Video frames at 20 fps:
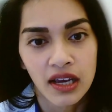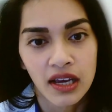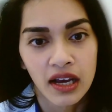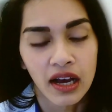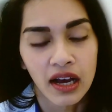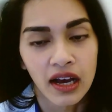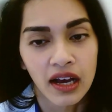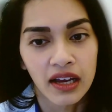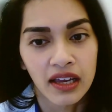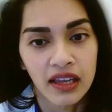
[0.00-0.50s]

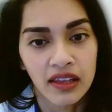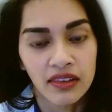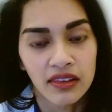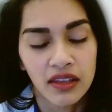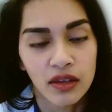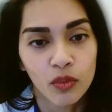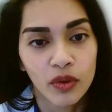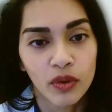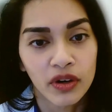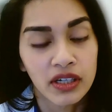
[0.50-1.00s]
Uh, and
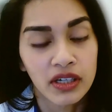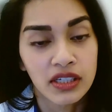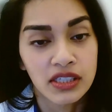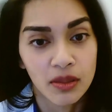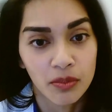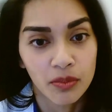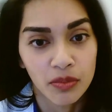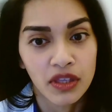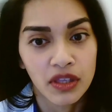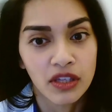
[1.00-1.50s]
then wearing
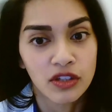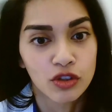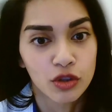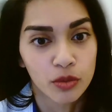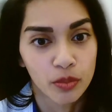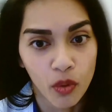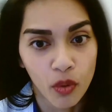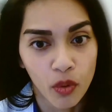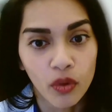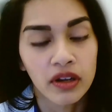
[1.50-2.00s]
something
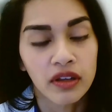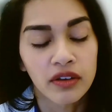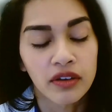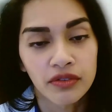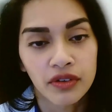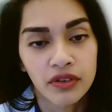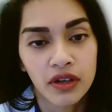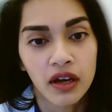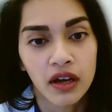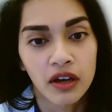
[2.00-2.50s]

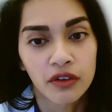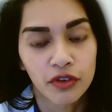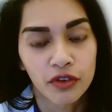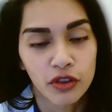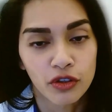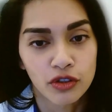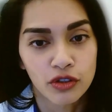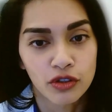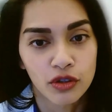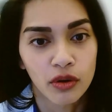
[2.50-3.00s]
supportive uh, for
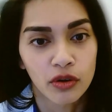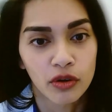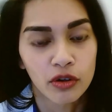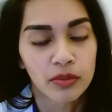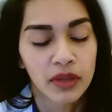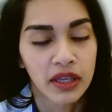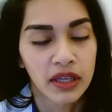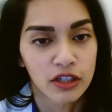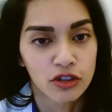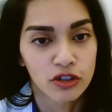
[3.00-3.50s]
the
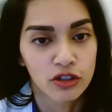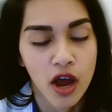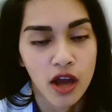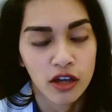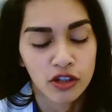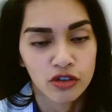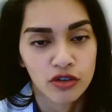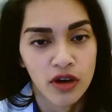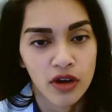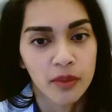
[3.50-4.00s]
scrotum, like a
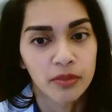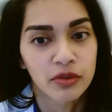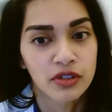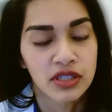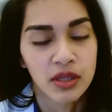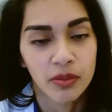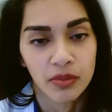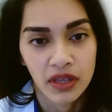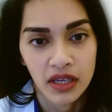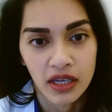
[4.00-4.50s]
jock strap or
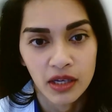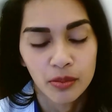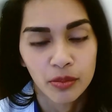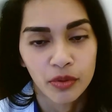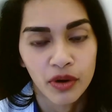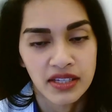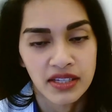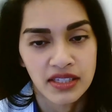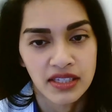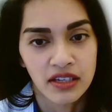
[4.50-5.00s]
something
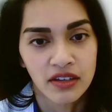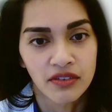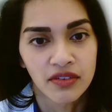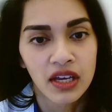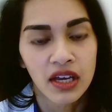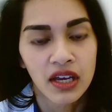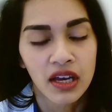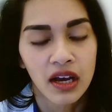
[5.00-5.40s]
compressive,